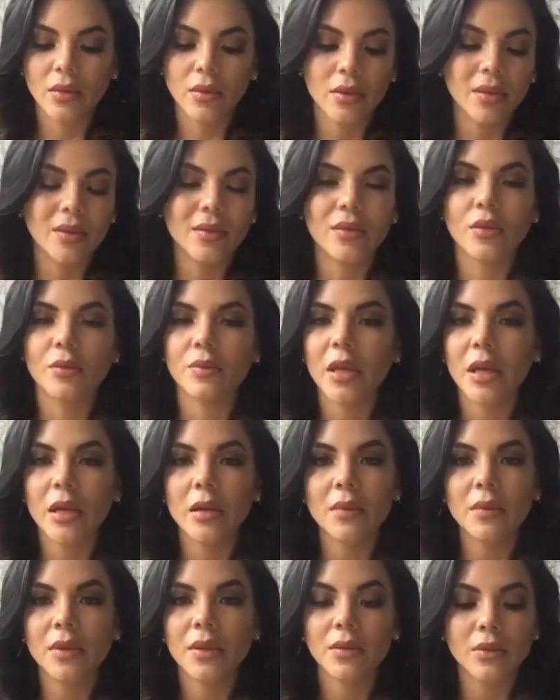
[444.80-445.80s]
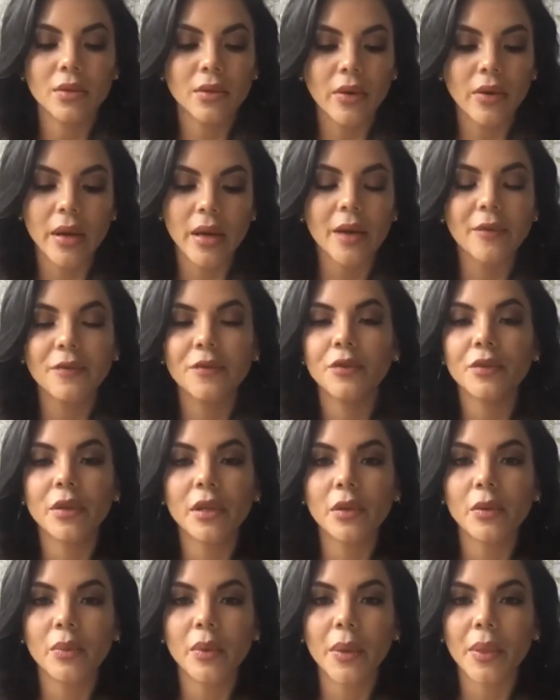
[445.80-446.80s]
sometimes I have to
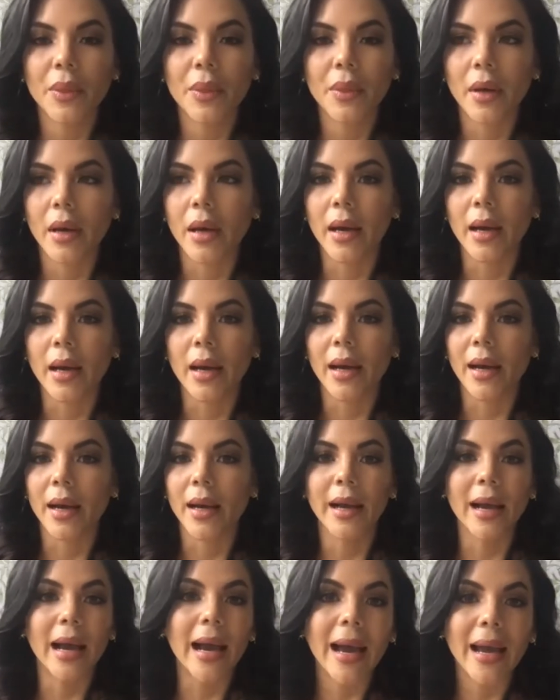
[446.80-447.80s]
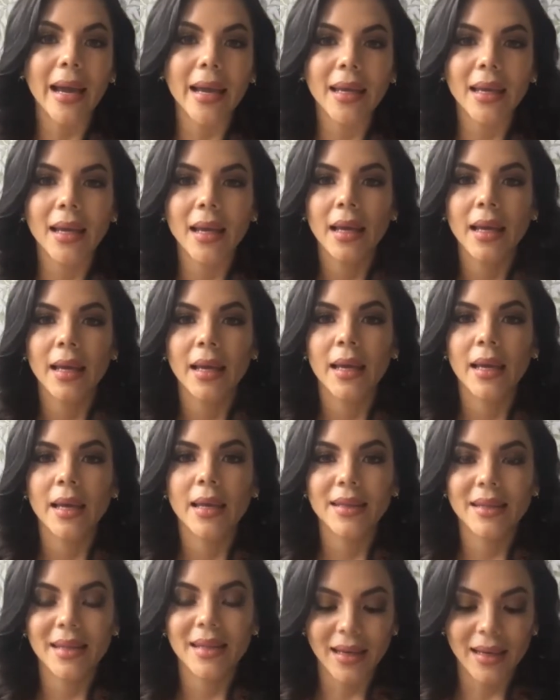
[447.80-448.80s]
deal with a guy
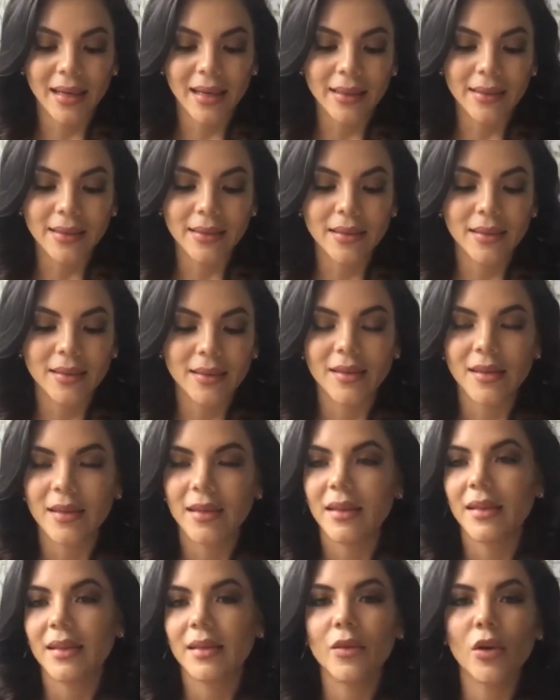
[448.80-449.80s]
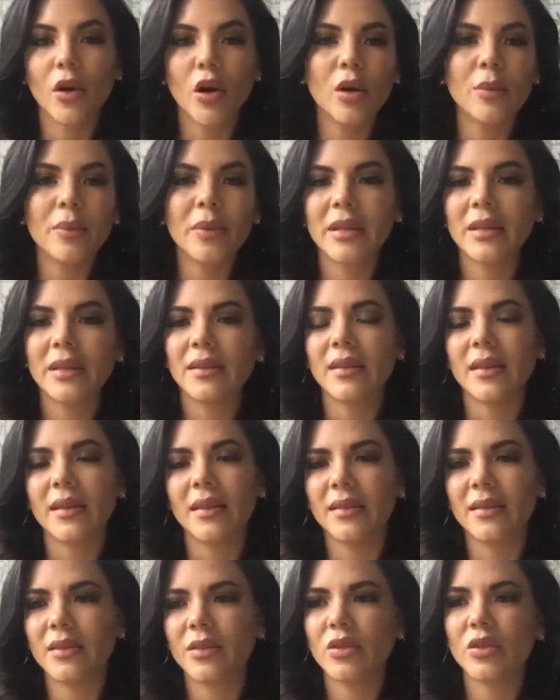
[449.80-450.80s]
that come
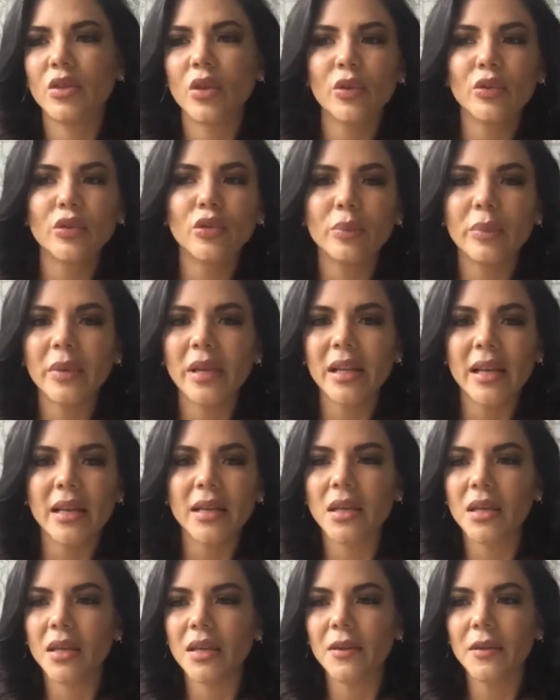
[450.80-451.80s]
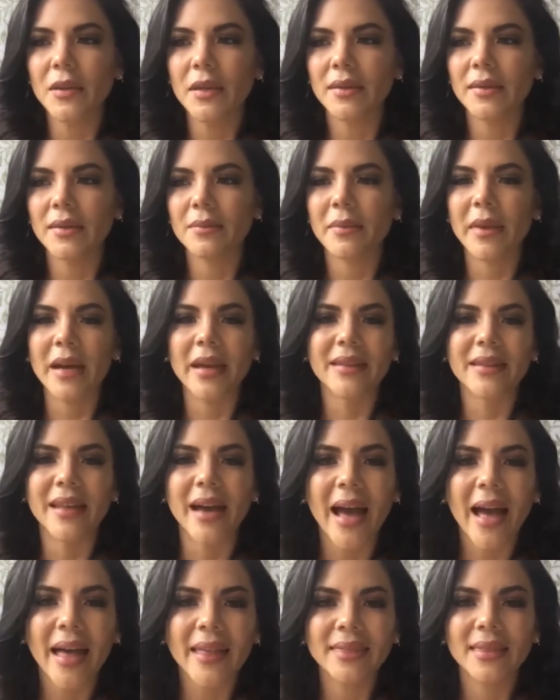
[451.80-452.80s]
and talk to me like he is my
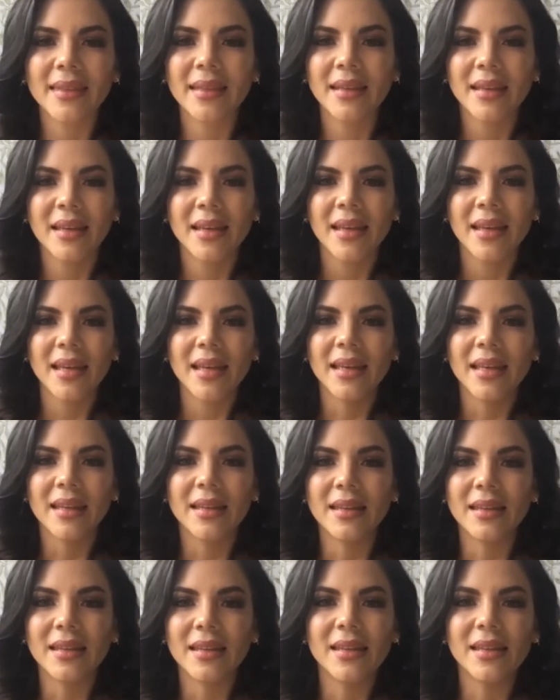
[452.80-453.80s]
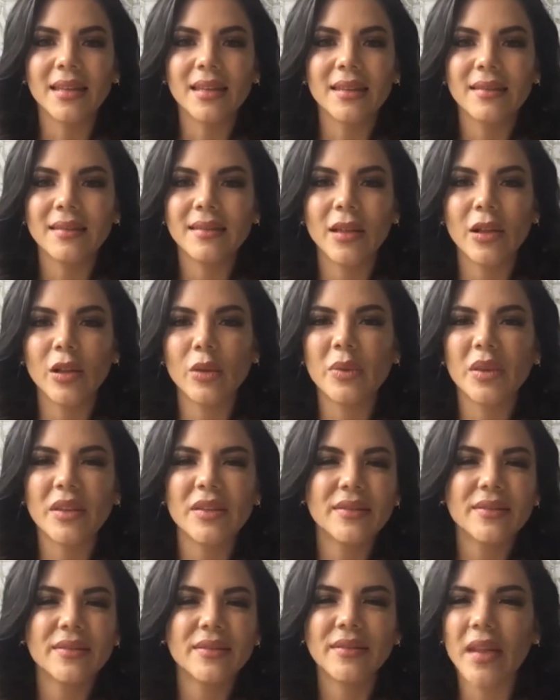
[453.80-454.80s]
dad, and he tell me
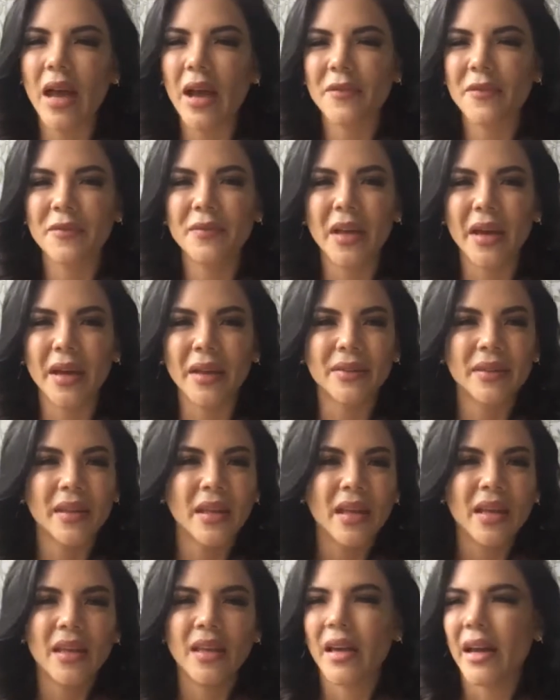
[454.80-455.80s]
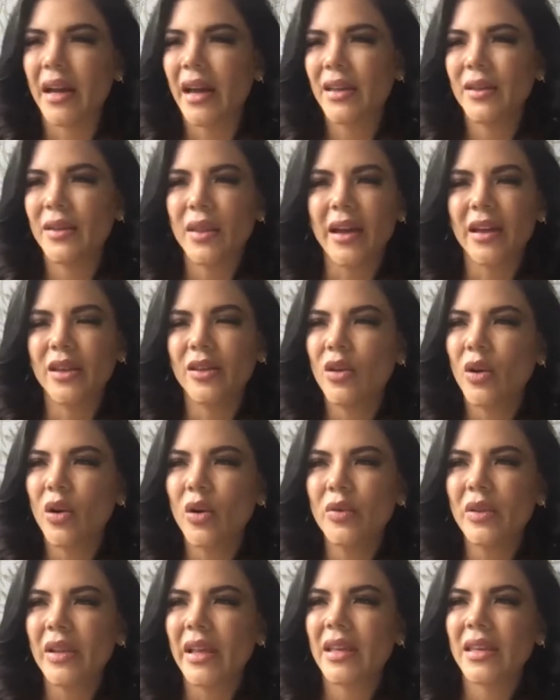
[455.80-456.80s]
stuff that I know,
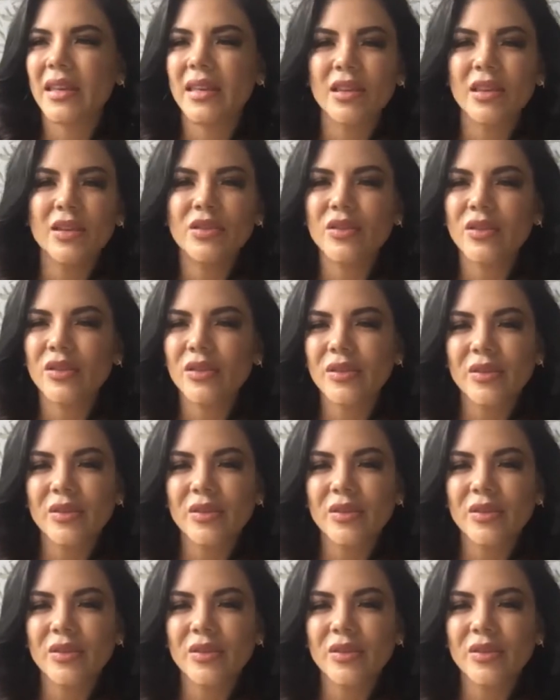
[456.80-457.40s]
like he just